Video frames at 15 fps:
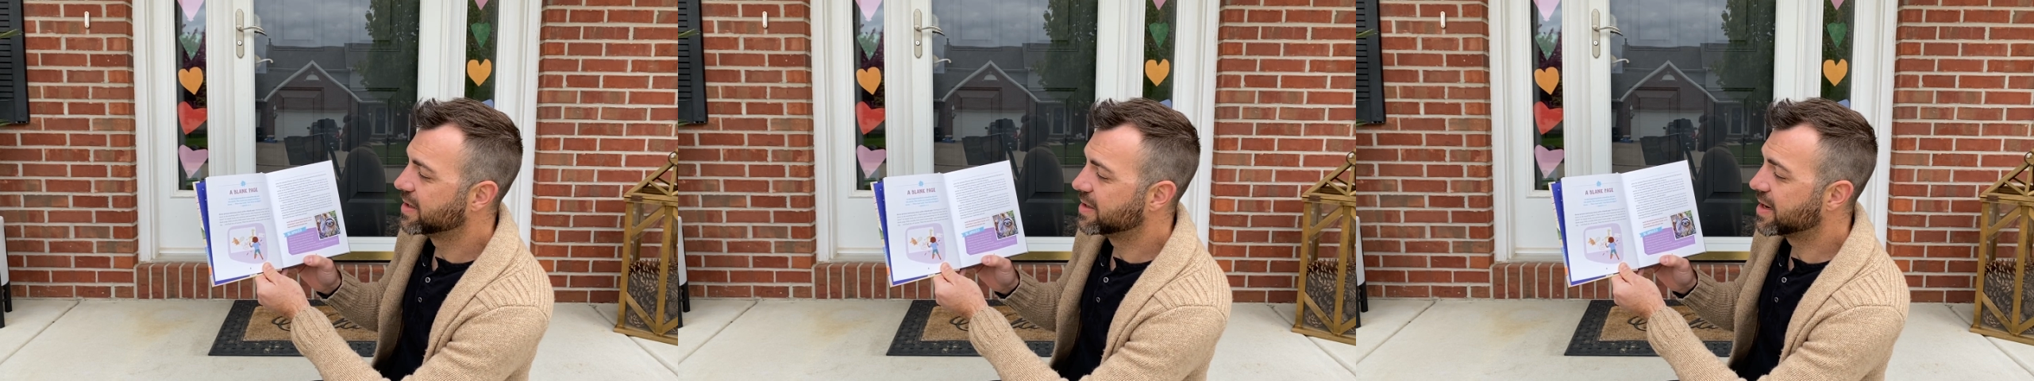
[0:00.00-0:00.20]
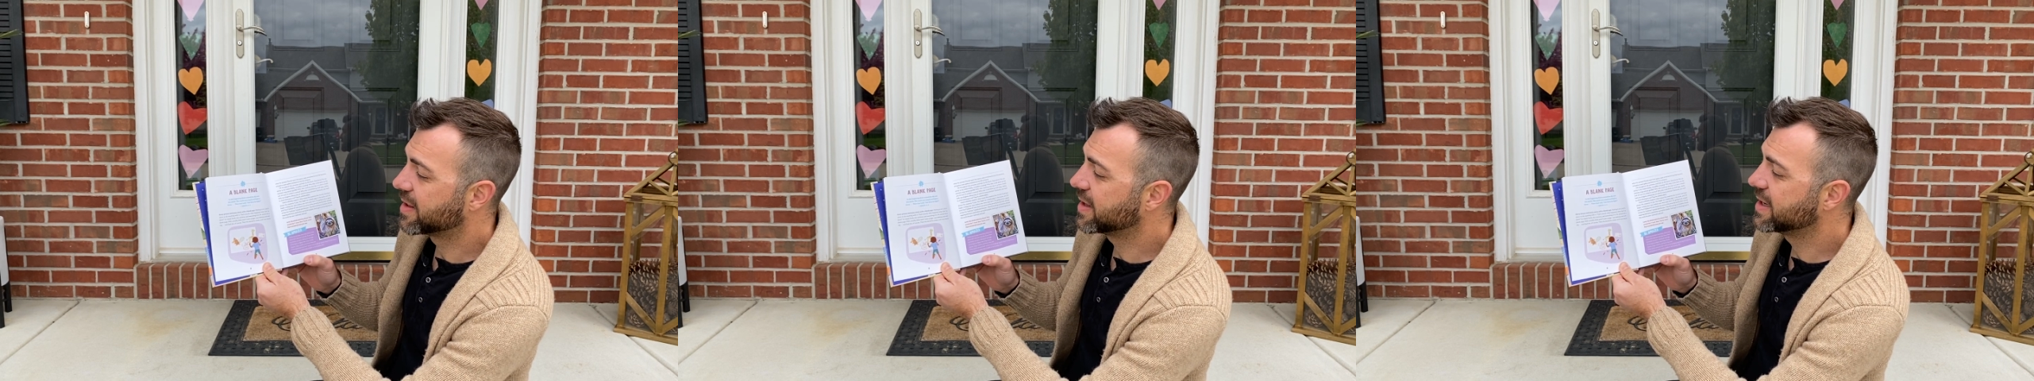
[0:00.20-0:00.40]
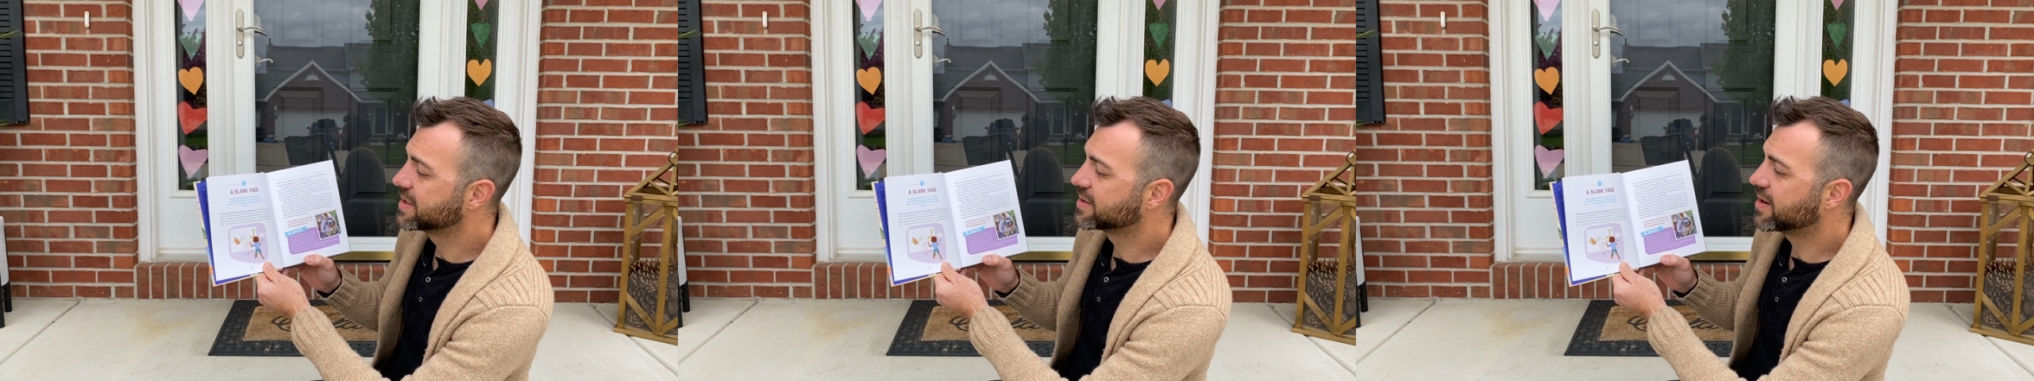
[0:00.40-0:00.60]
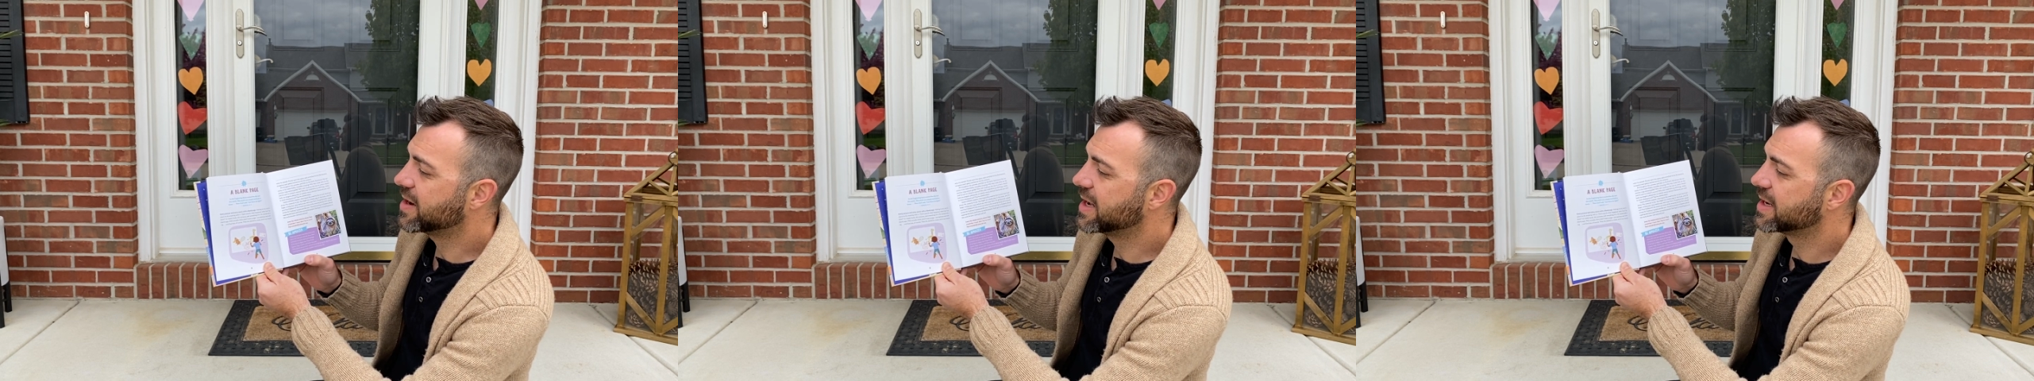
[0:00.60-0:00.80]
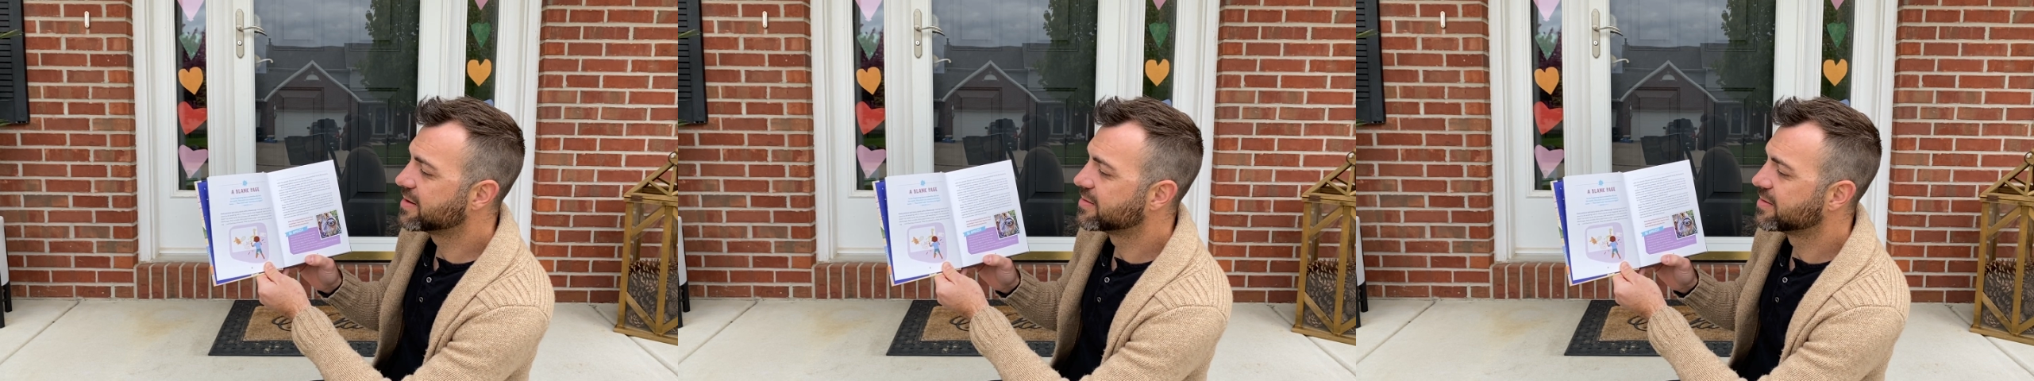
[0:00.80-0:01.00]
Nothing is
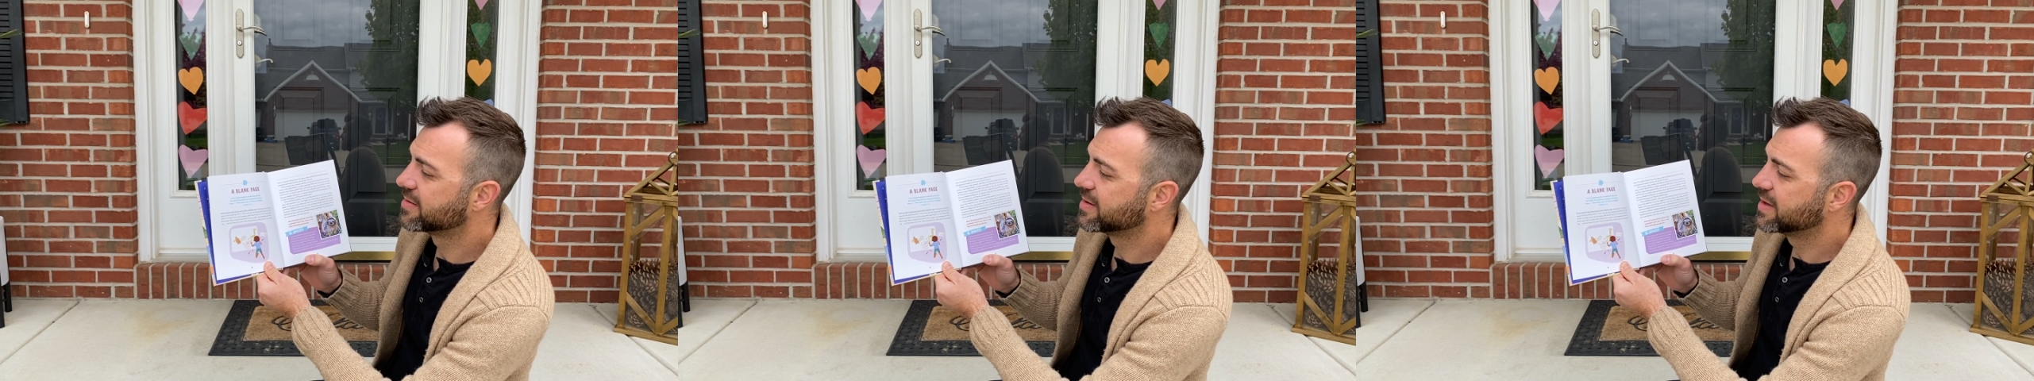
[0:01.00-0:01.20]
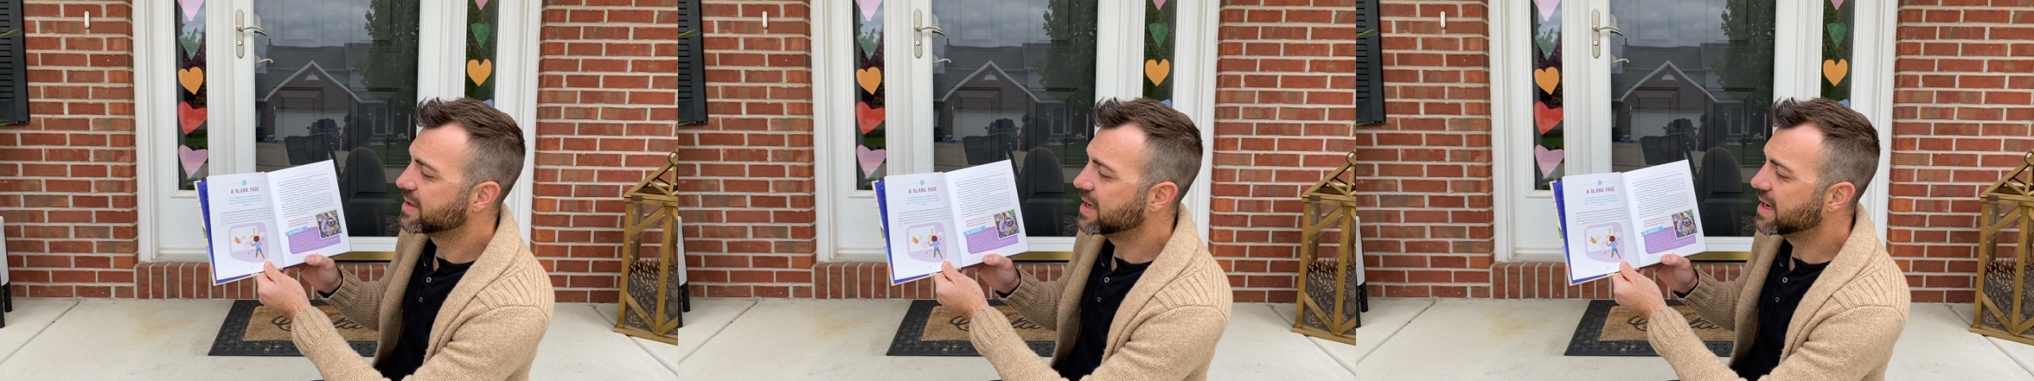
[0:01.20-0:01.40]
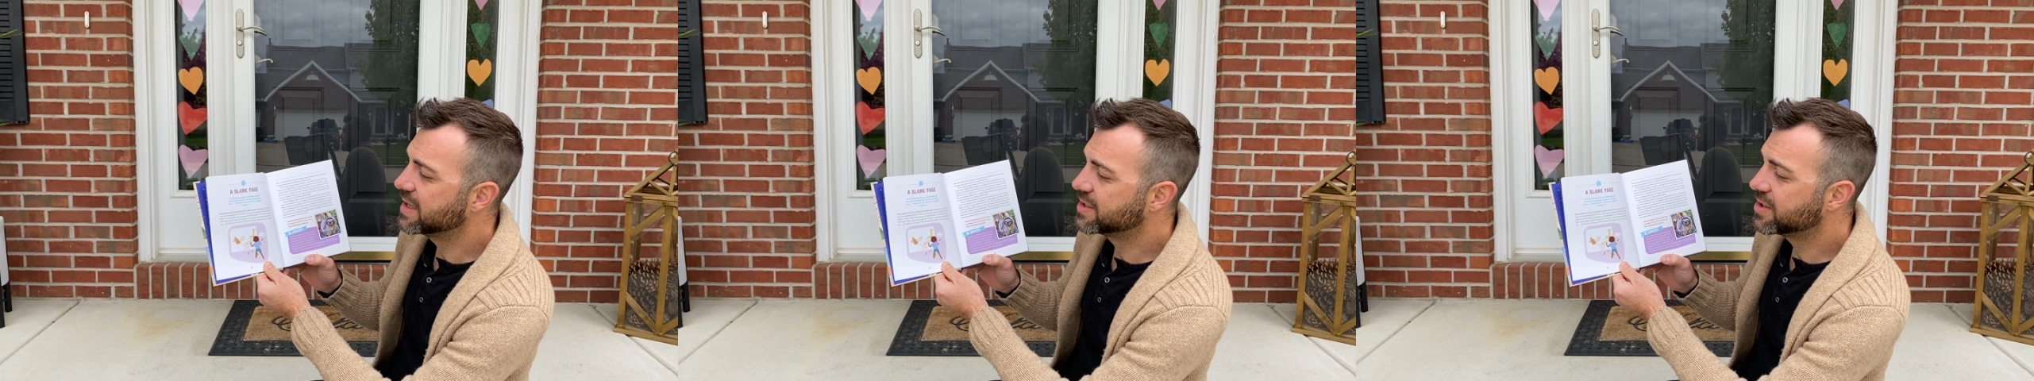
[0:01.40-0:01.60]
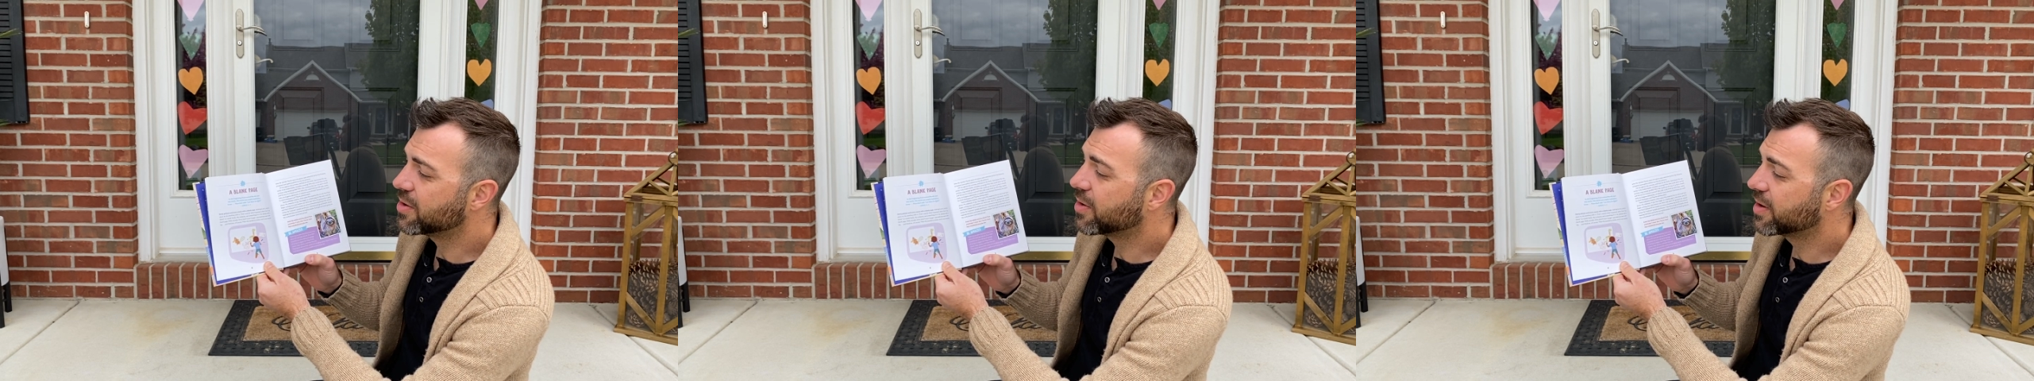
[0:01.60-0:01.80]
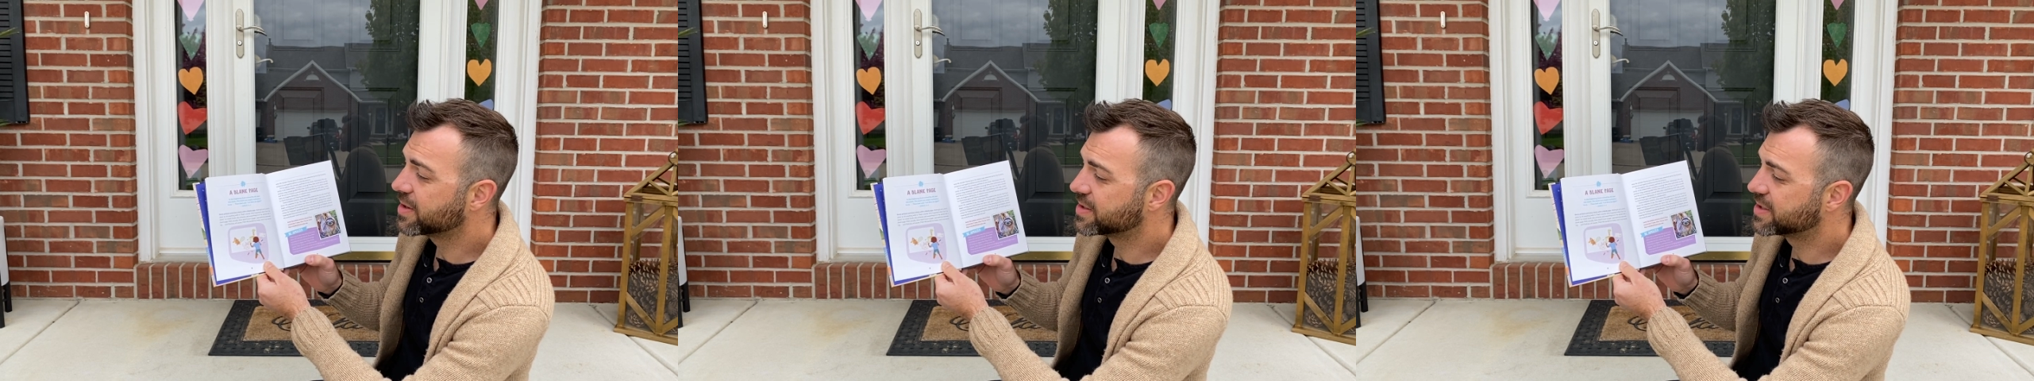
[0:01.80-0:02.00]
on it, and it's
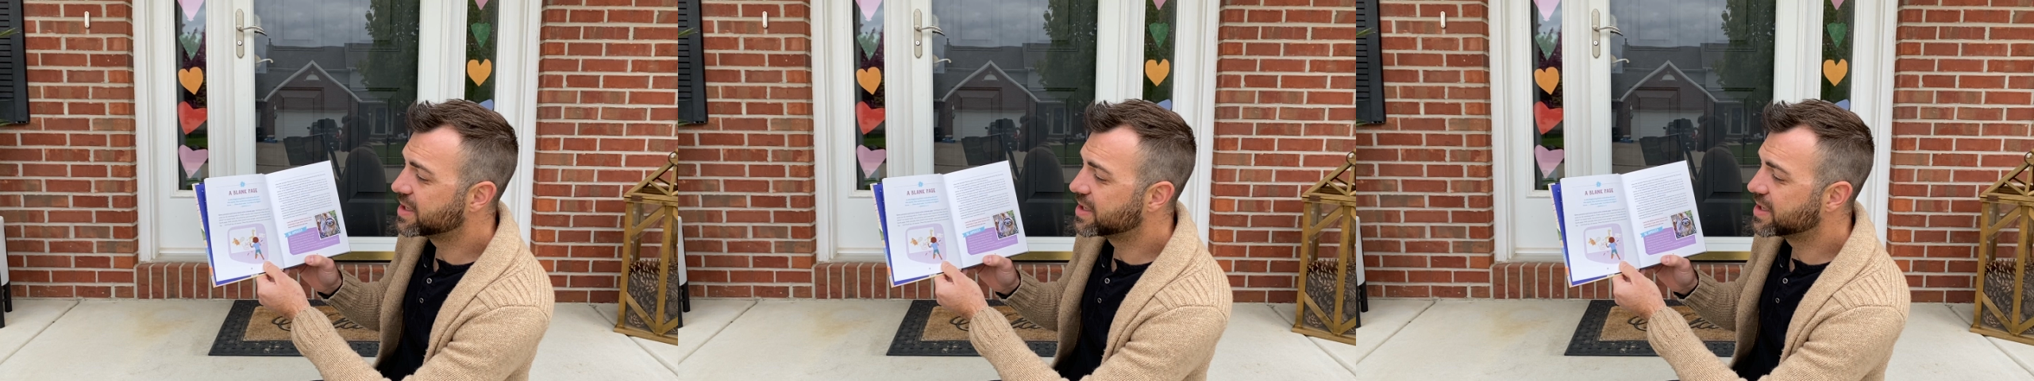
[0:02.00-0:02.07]
yours